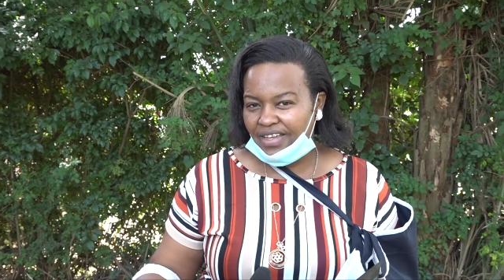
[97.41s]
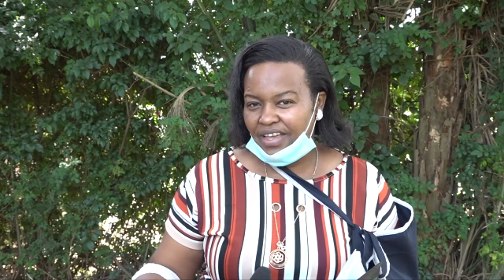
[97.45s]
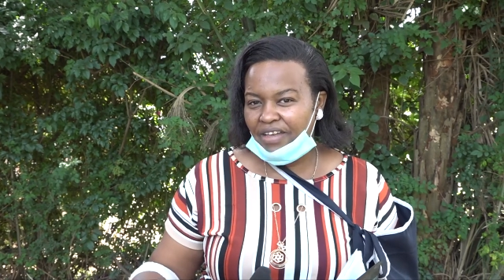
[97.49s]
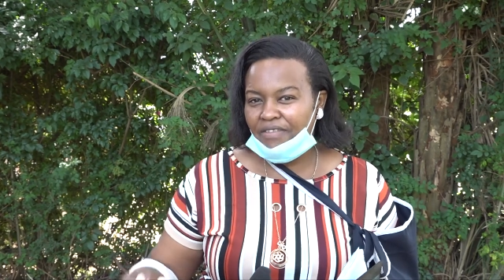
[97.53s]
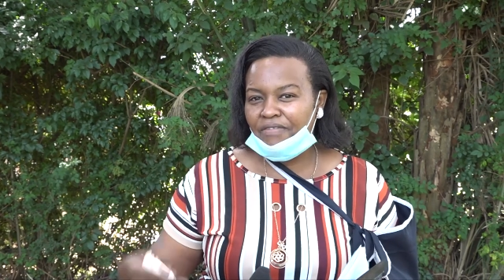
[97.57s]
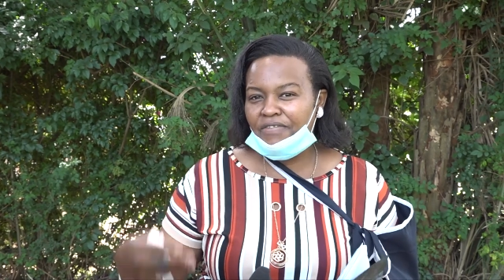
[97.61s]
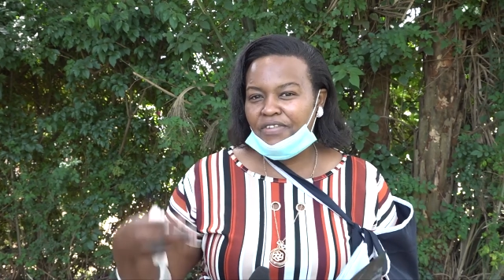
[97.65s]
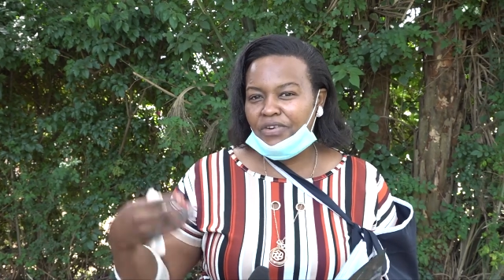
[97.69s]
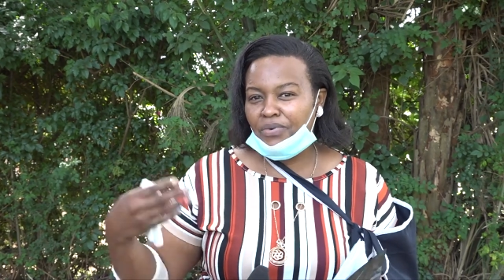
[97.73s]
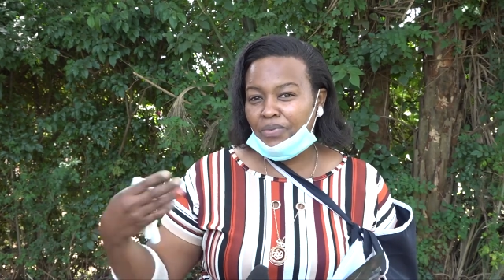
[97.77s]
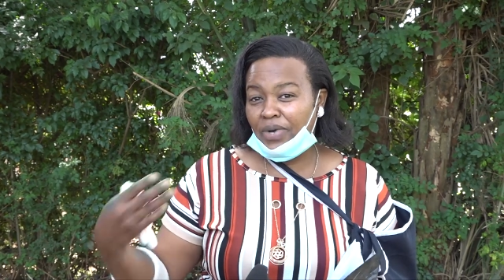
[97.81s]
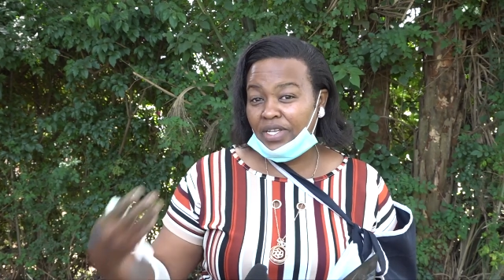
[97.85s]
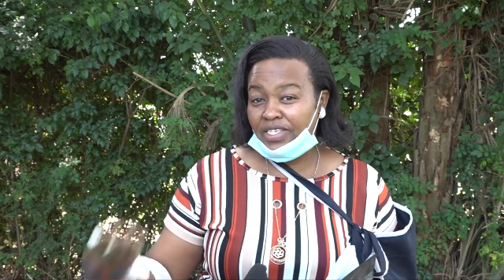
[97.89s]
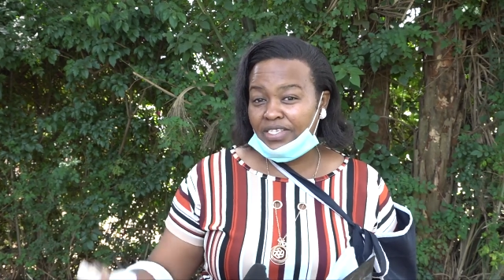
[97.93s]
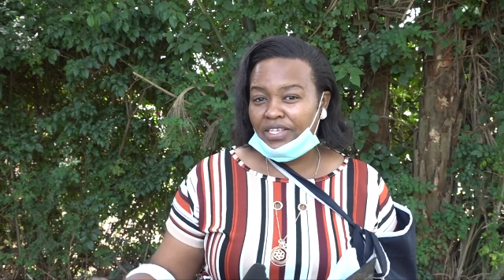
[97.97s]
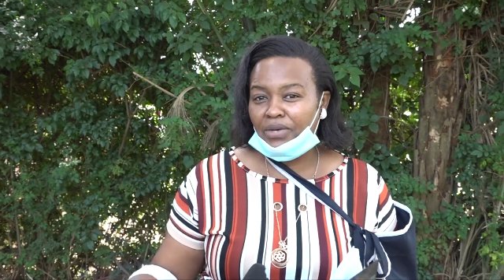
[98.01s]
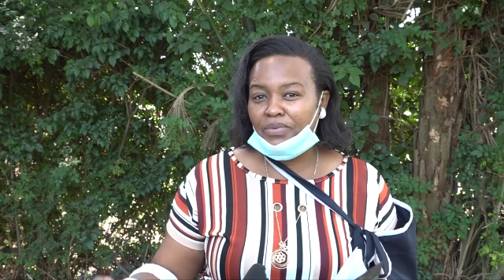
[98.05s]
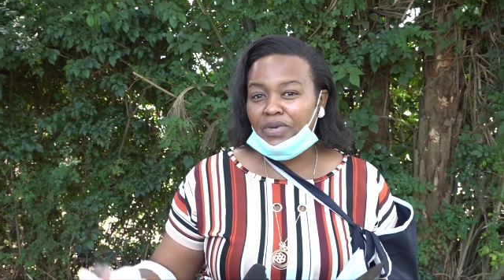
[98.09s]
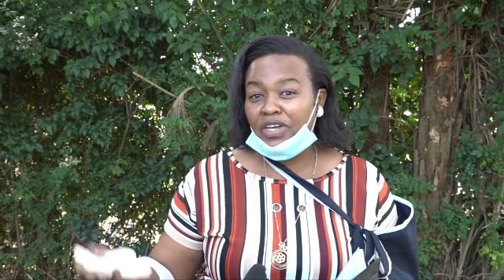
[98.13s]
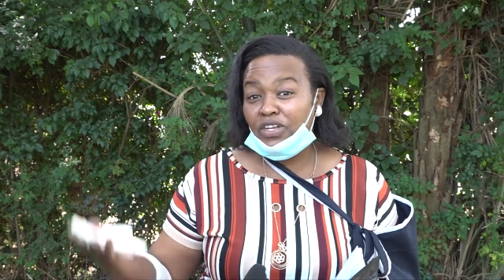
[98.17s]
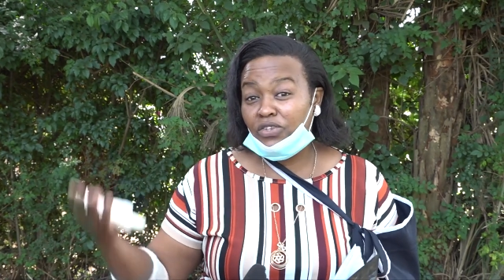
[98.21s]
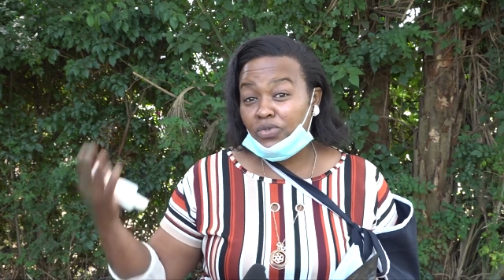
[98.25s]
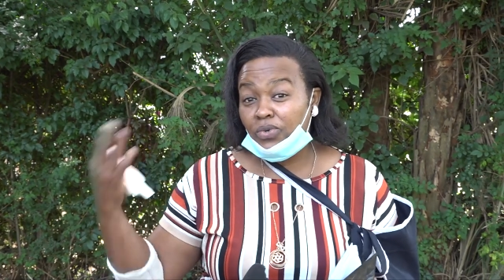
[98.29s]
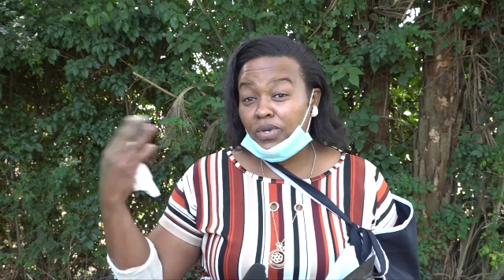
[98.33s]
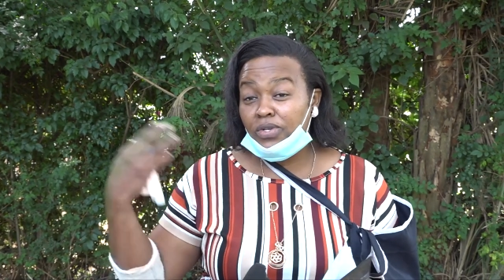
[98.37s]
every once a
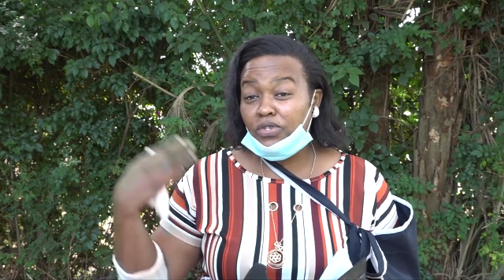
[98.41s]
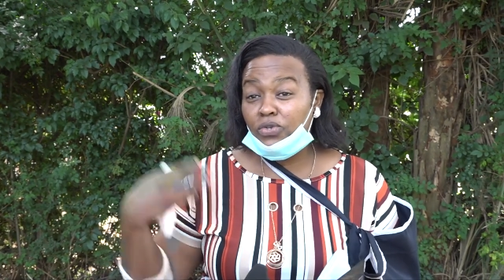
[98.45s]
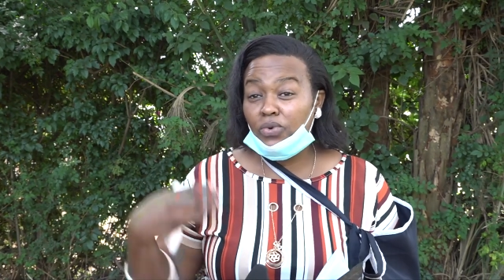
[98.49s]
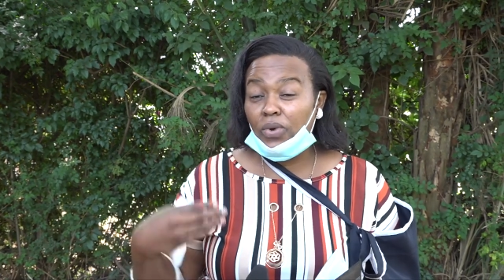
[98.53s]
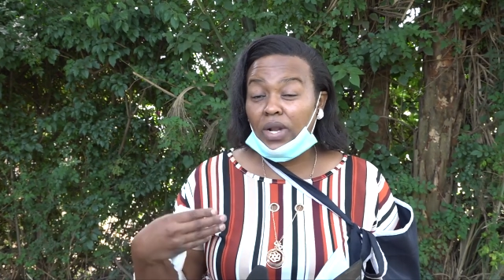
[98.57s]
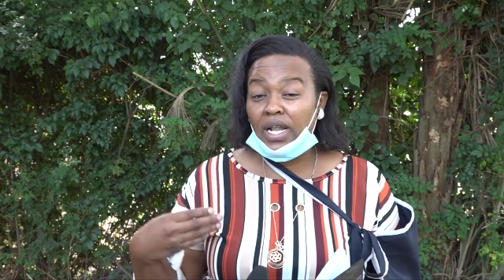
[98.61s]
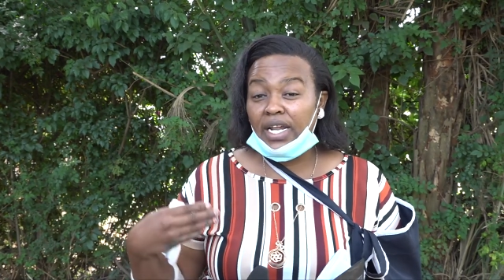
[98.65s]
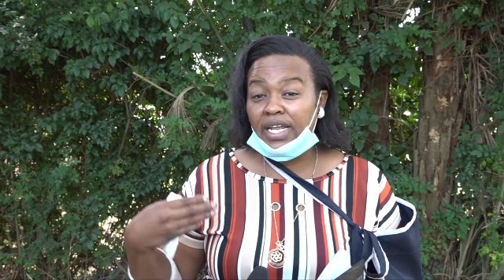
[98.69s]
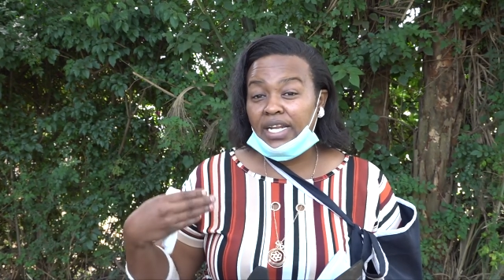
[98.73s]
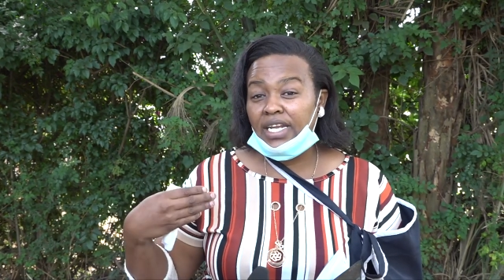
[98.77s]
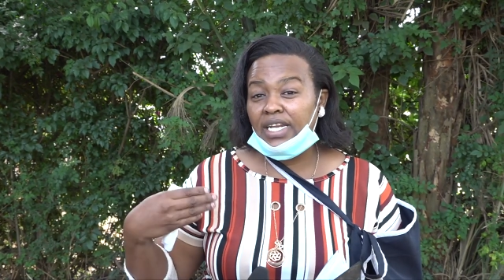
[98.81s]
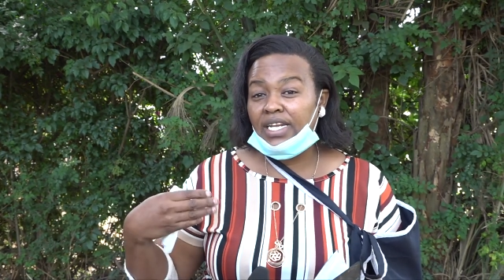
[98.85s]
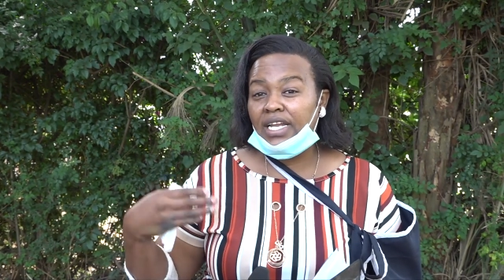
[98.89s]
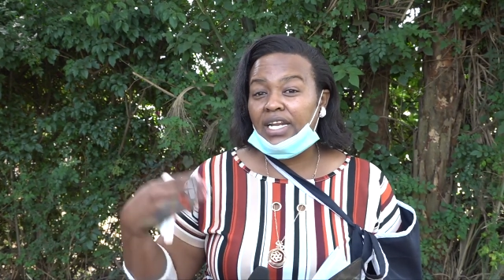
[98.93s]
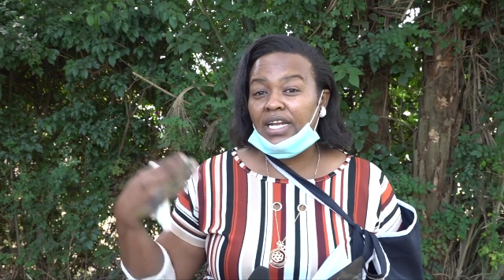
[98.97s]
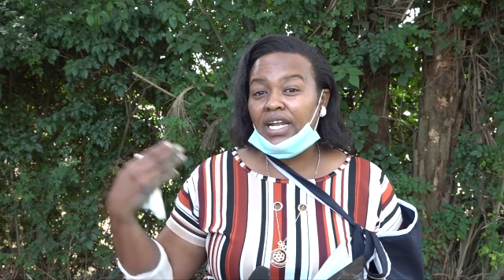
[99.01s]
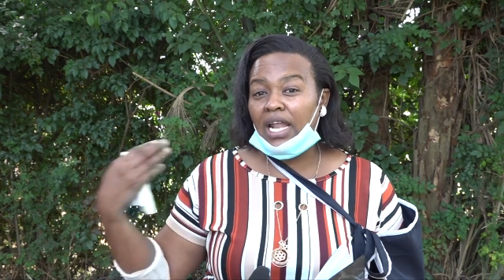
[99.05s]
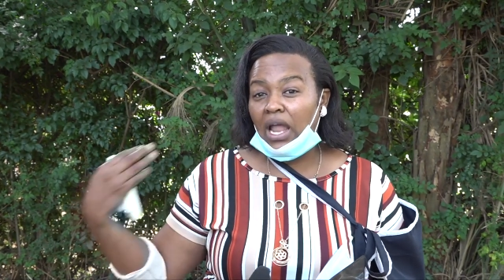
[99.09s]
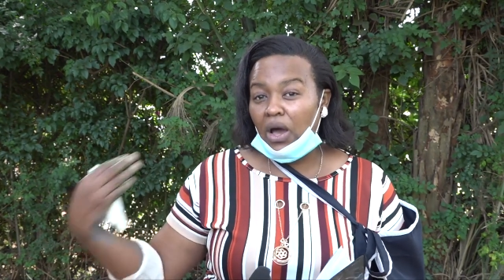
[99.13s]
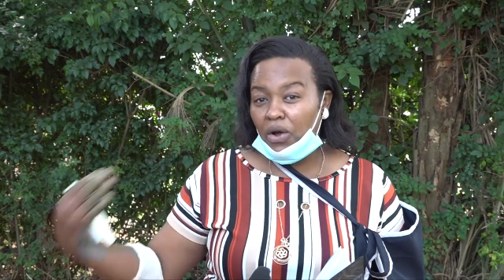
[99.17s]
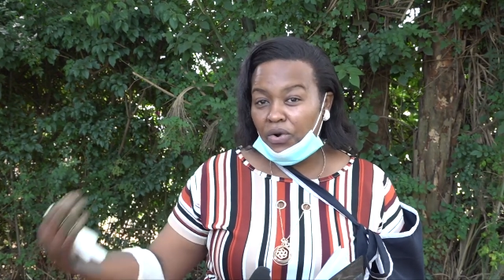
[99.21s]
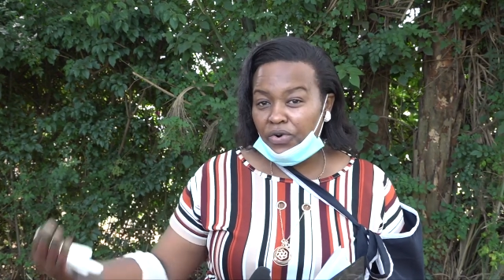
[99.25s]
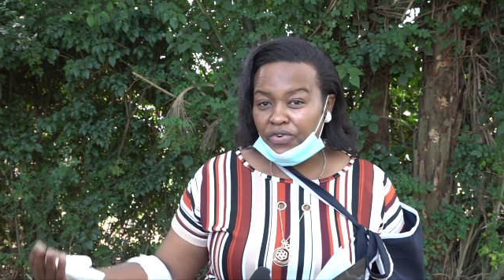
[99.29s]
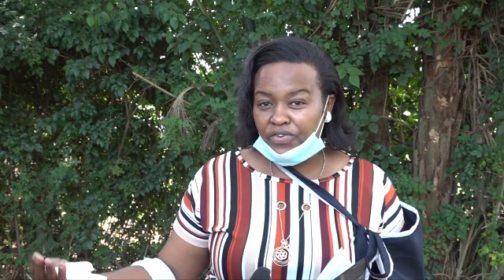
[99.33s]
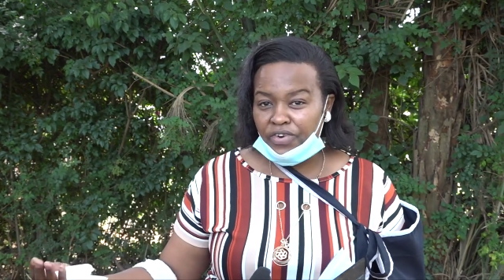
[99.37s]
week to do cleaning and
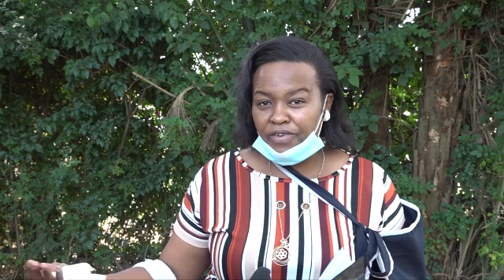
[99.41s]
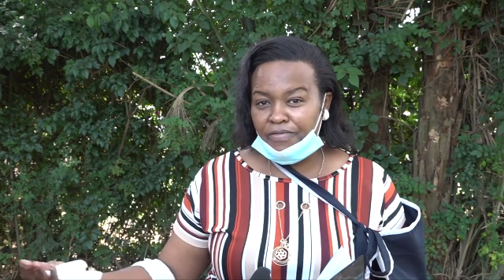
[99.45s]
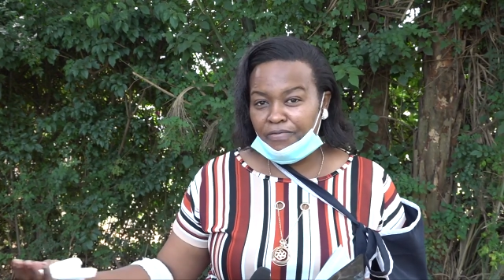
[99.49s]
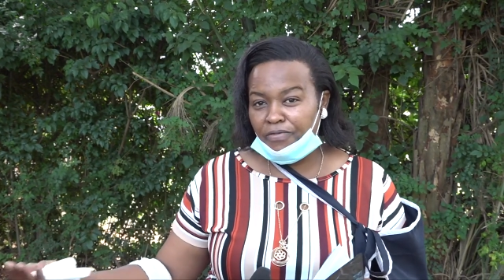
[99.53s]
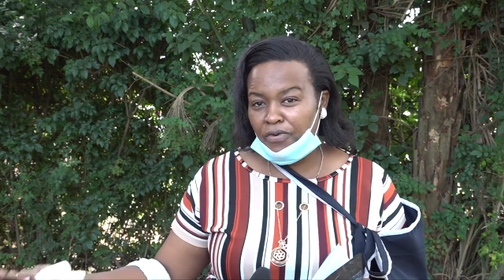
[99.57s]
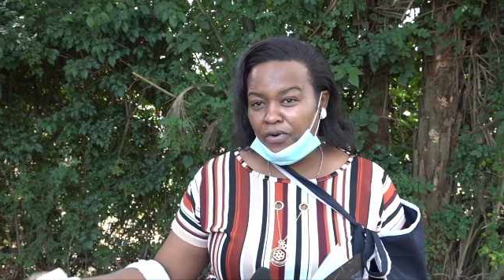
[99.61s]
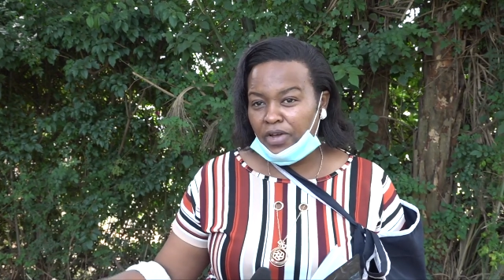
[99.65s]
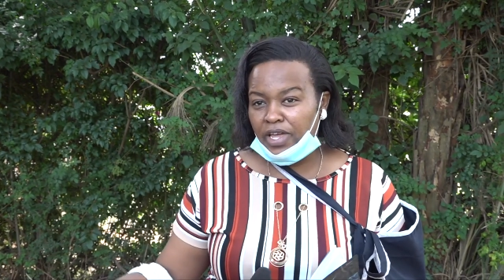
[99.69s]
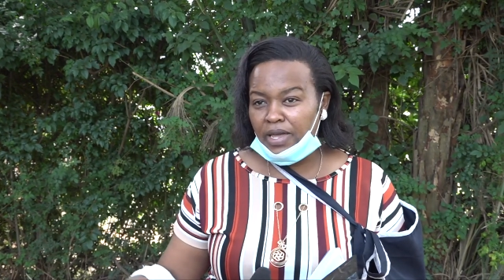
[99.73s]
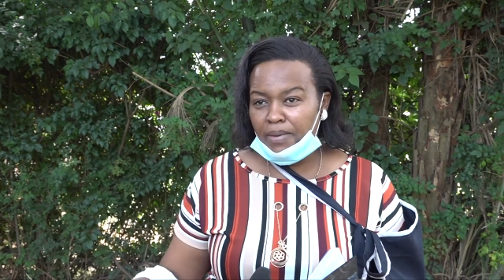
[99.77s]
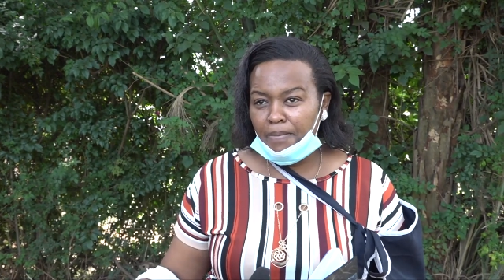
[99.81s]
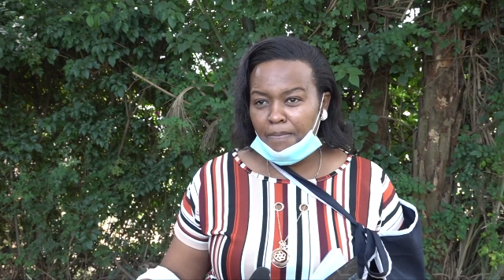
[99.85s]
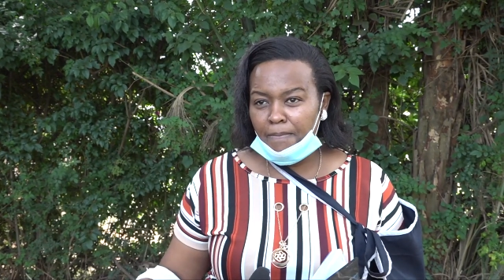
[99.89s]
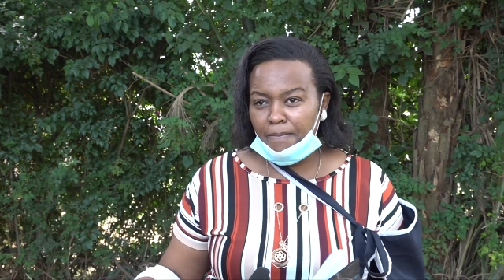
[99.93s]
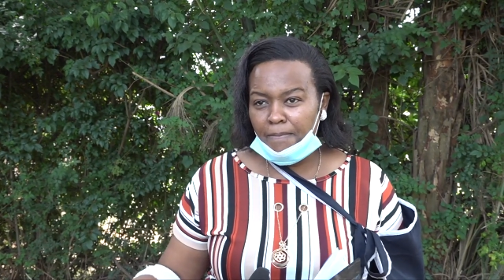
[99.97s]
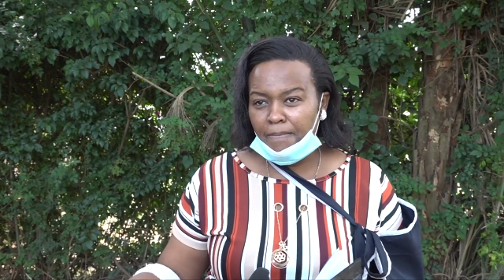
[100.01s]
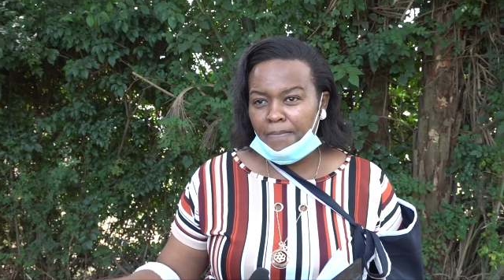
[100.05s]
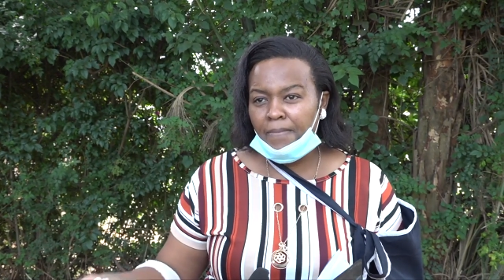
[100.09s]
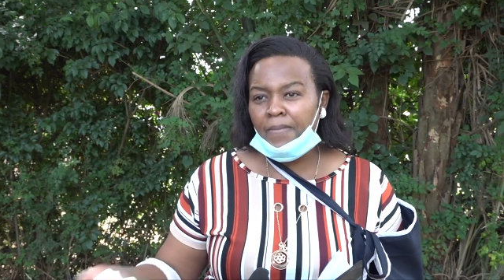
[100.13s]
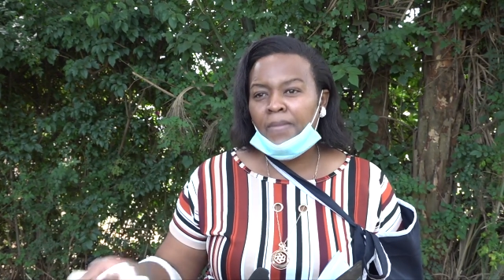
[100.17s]
laundry for him.